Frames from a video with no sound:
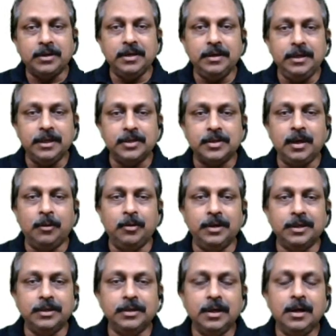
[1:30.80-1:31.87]

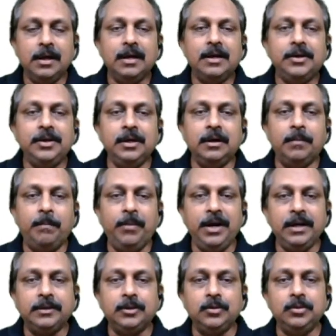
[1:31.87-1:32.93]
discovery. Here,
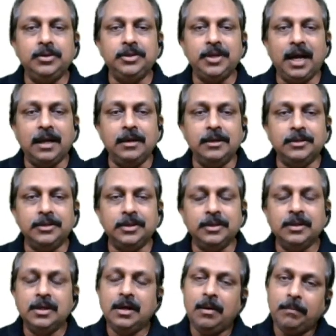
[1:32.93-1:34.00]
breakthrough challenge,
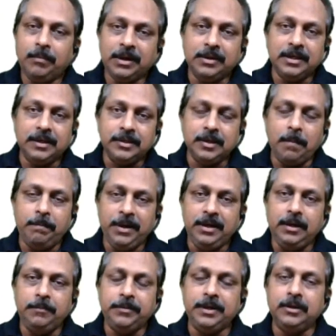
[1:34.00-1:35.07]
but it is a bit
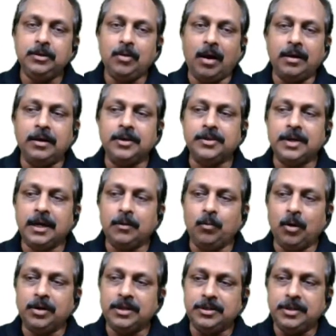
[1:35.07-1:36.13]
difficult to understand
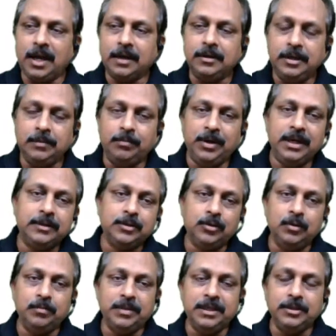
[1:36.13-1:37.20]
what exactly breakthrough
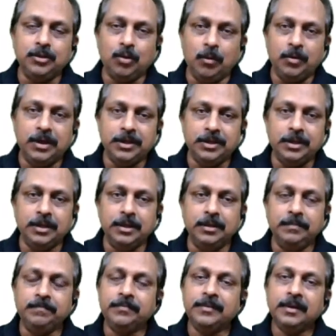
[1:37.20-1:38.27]
means over here.
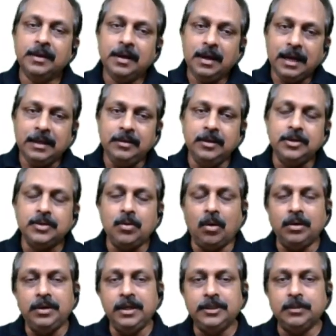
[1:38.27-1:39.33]
In this
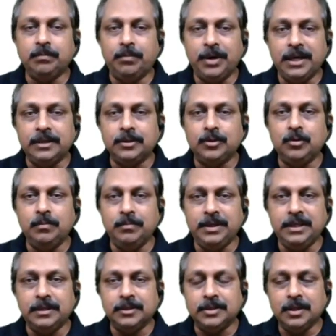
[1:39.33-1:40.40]
context, breakthrough
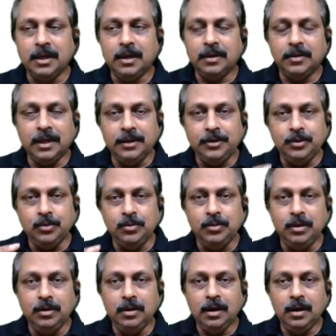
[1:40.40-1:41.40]
means the new